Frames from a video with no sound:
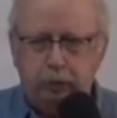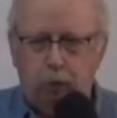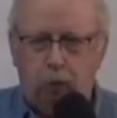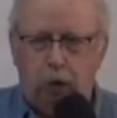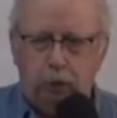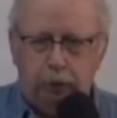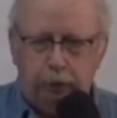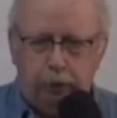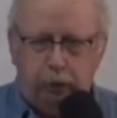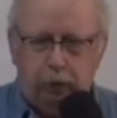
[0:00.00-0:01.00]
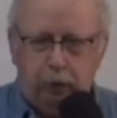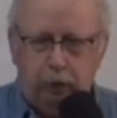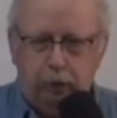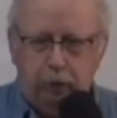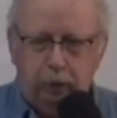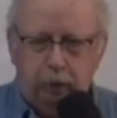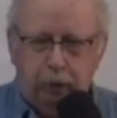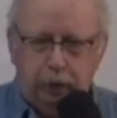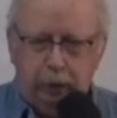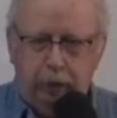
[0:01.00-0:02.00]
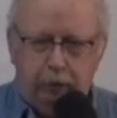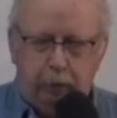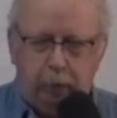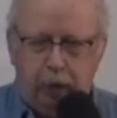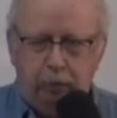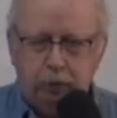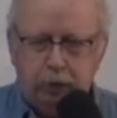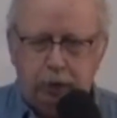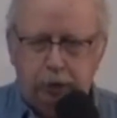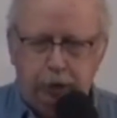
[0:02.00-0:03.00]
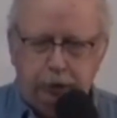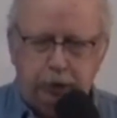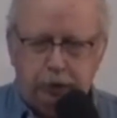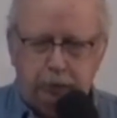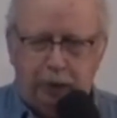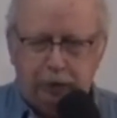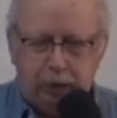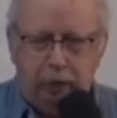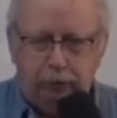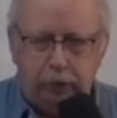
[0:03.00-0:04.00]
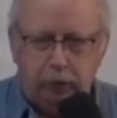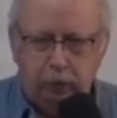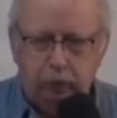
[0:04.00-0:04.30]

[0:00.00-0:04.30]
walk with the Lord. They don't have a problem saying, Jesus is my Savior.